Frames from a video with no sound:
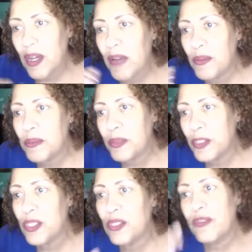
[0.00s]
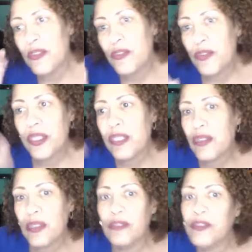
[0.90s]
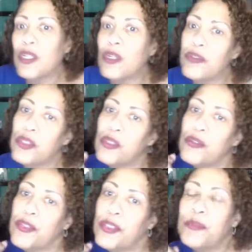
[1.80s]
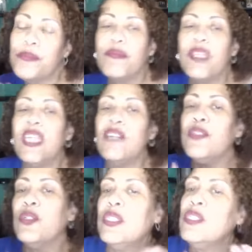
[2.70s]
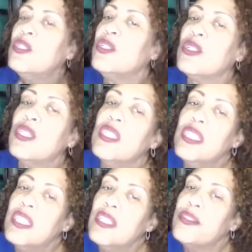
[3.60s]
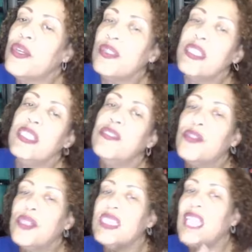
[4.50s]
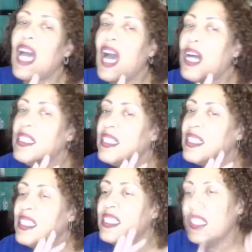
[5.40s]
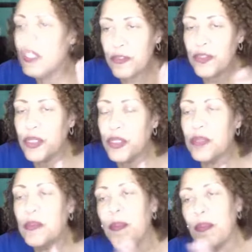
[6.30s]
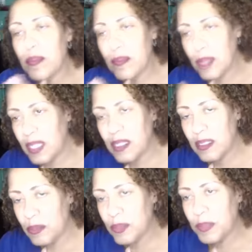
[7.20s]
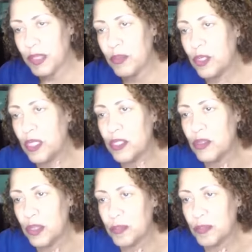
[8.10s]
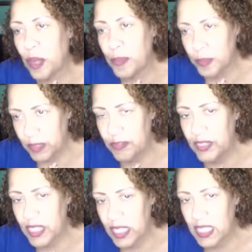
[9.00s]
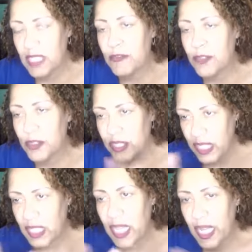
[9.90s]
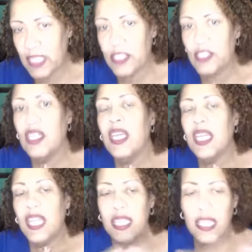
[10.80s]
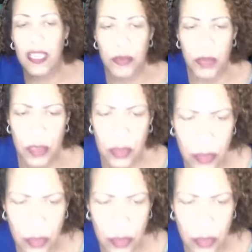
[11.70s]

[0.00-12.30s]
I would put you if you're 40 or over. If you're in your 30s, 40s, the silver would be where you would probably fit in for skin age. And then we do